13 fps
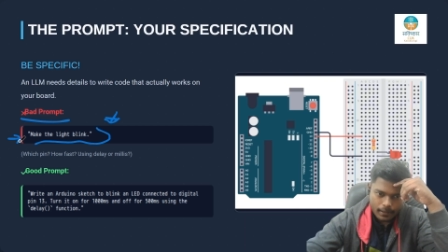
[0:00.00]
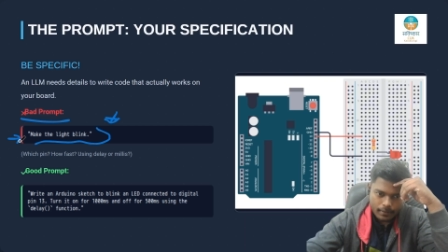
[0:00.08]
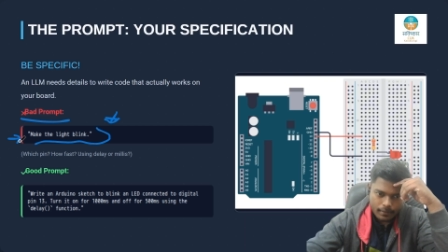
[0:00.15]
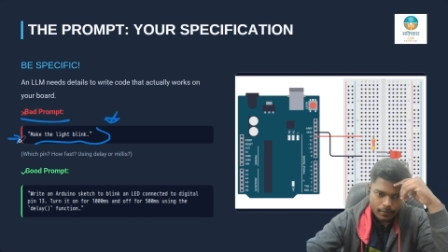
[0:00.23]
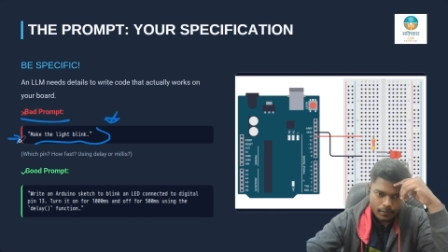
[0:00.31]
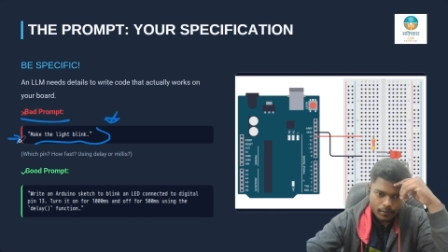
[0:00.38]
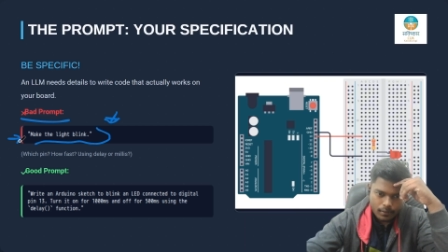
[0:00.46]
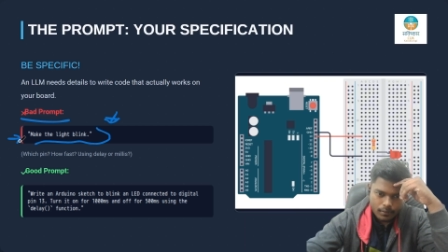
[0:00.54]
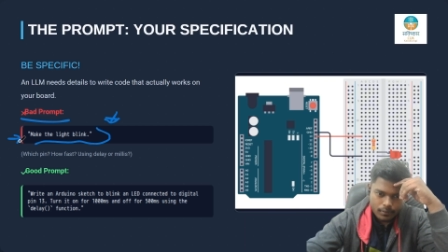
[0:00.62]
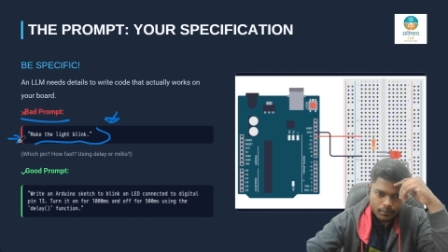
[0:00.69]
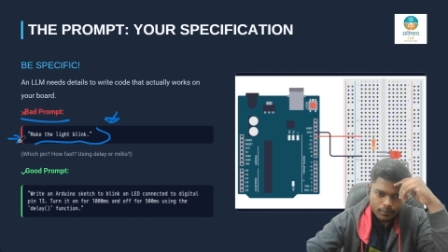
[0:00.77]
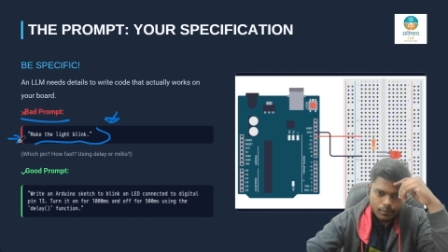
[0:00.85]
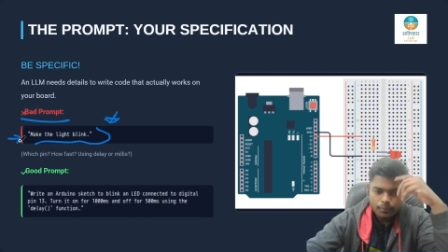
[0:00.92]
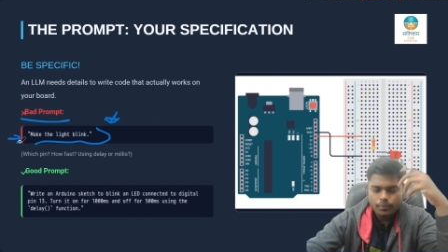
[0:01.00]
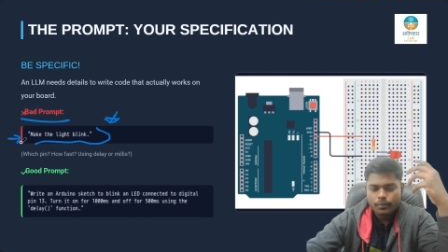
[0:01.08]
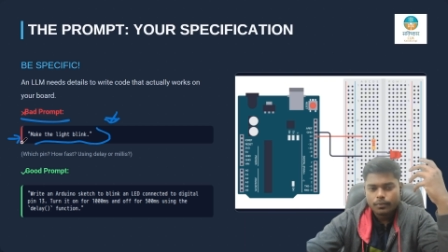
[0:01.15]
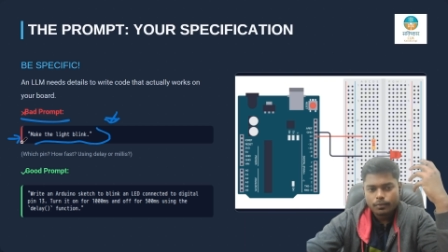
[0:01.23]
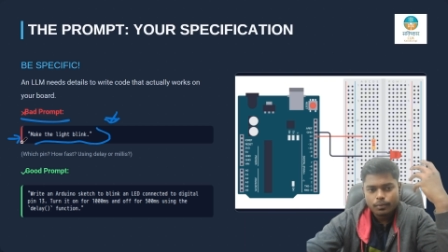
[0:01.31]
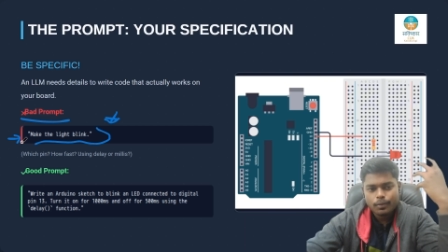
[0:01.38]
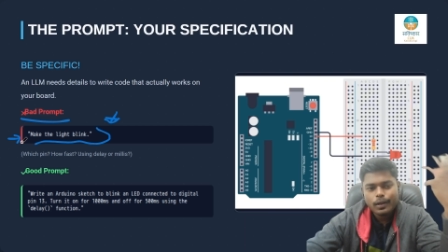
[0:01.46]
right? So
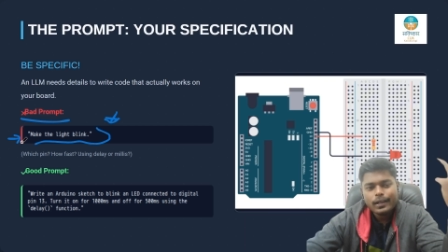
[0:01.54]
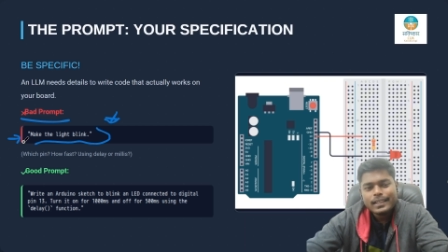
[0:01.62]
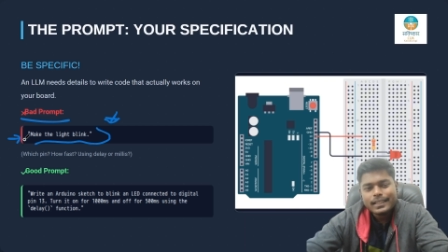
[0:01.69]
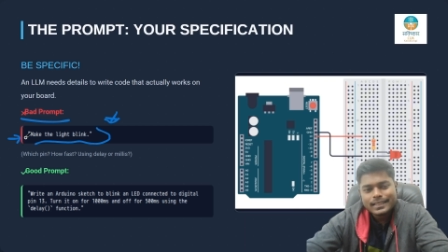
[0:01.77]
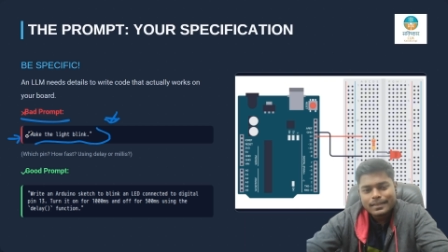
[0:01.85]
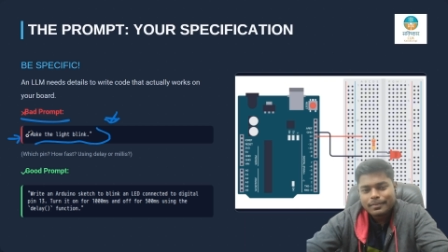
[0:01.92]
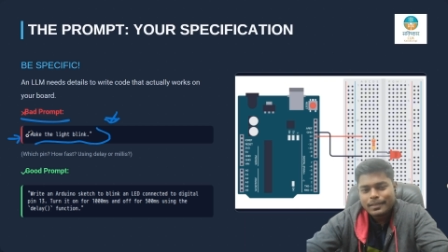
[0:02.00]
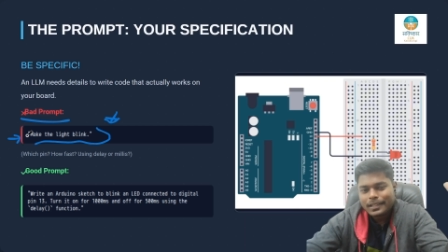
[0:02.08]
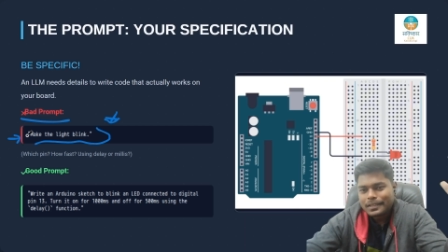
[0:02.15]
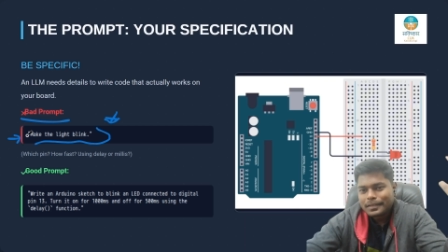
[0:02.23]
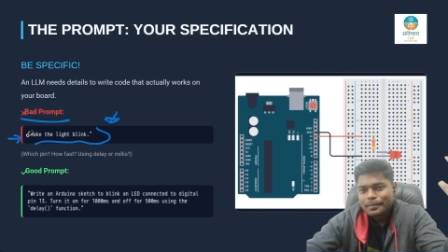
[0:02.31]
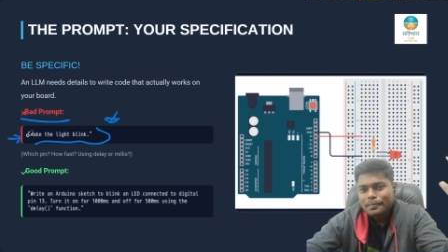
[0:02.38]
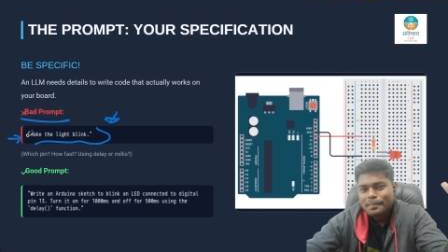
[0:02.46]
what does it mean?